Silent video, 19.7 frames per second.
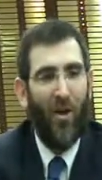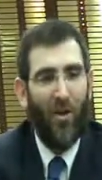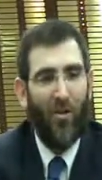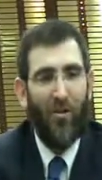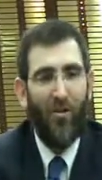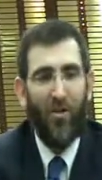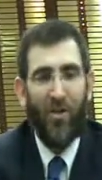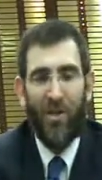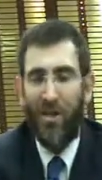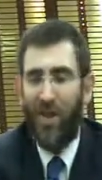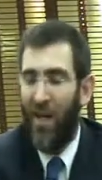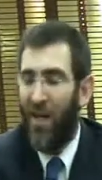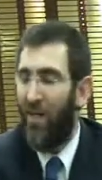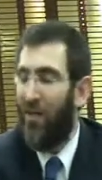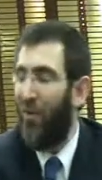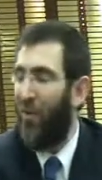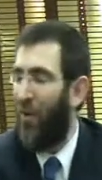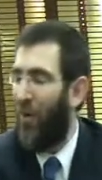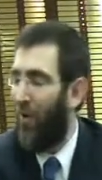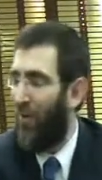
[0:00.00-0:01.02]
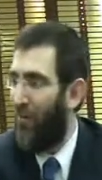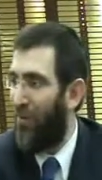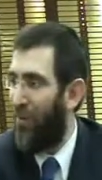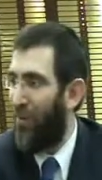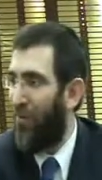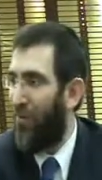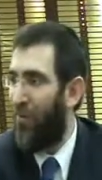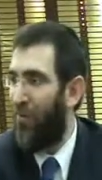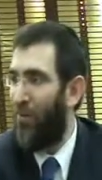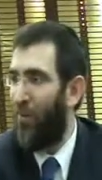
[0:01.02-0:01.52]
understand
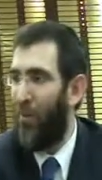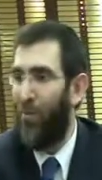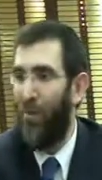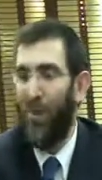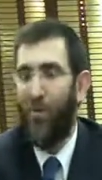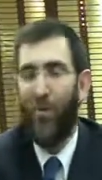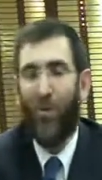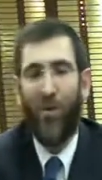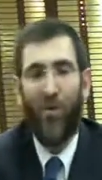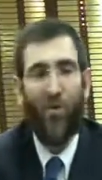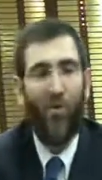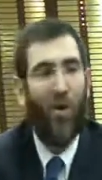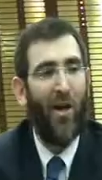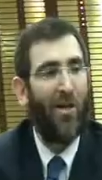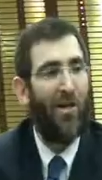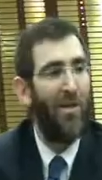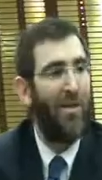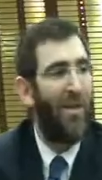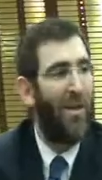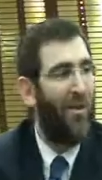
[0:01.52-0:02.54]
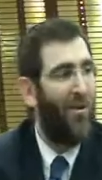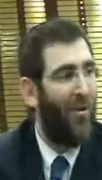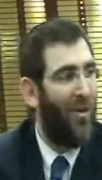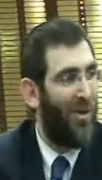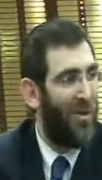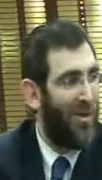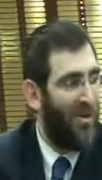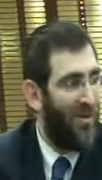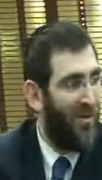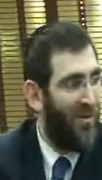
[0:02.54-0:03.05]
often what people are trying to say
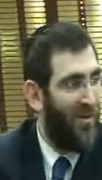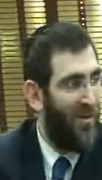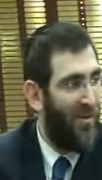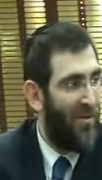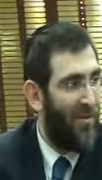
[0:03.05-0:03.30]
to us.